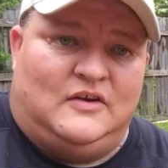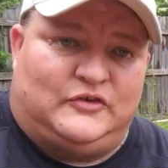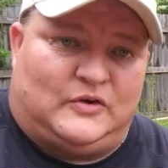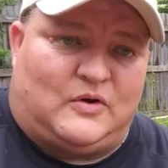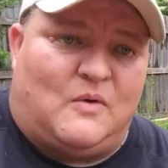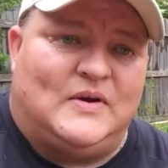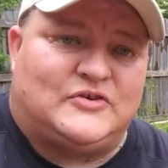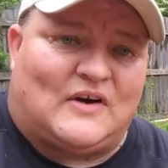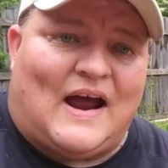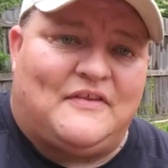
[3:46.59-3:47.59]
So go and
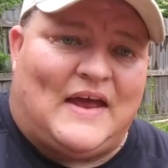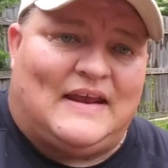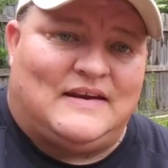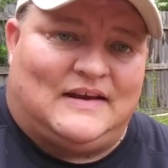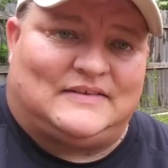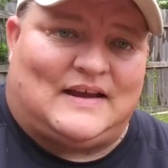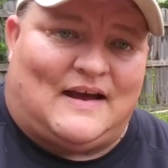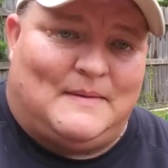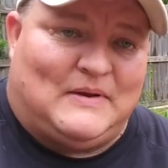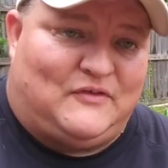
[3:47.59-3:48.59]
try that next
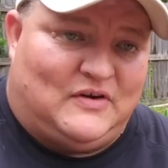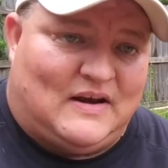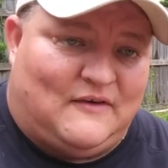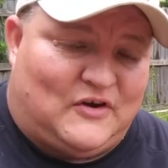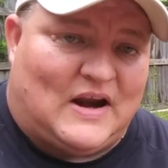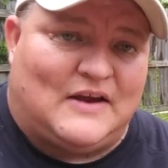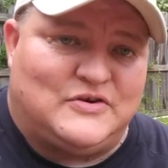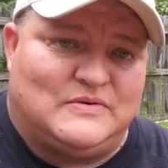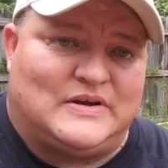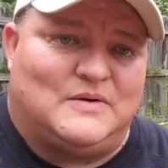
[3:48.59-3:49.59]
time if you're not
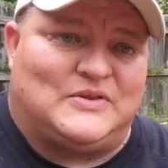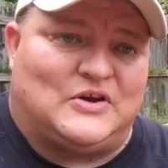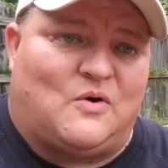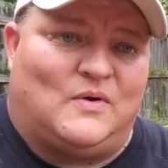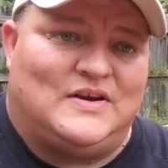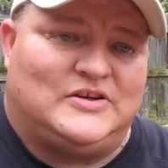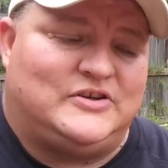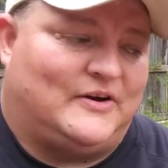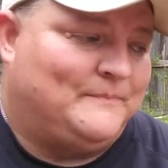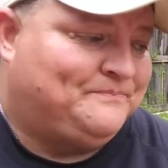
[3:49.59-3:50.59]
doing good with your corn this
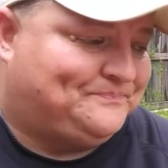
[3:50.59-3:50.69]
year.